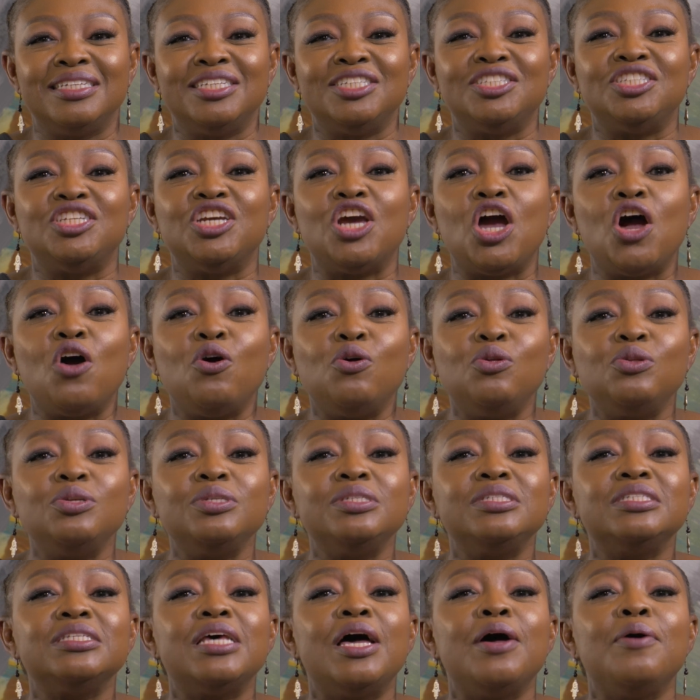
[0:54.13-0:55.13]
She
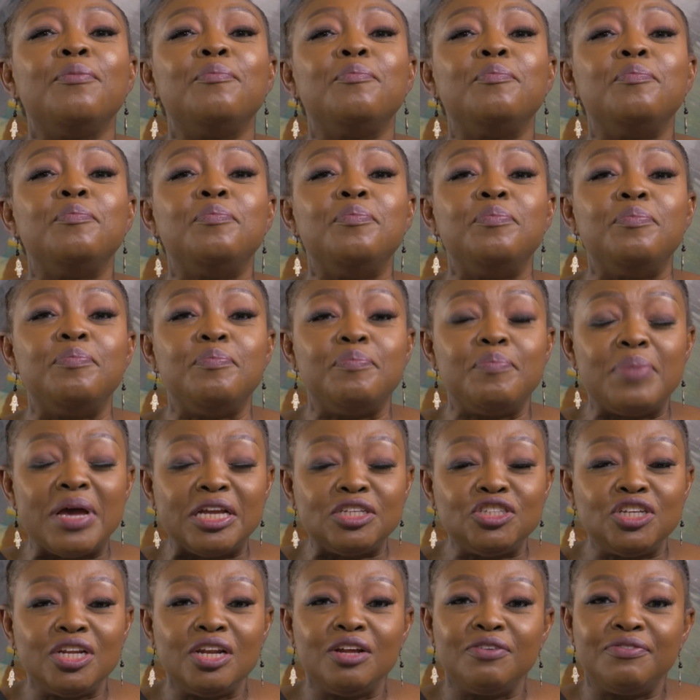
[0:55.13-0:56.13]
holds a
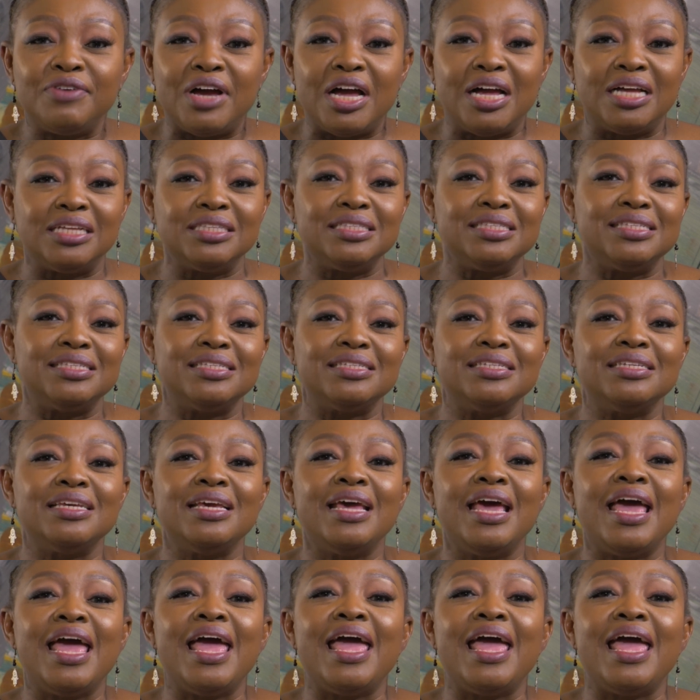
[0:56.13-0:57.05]
Bachelor of Arts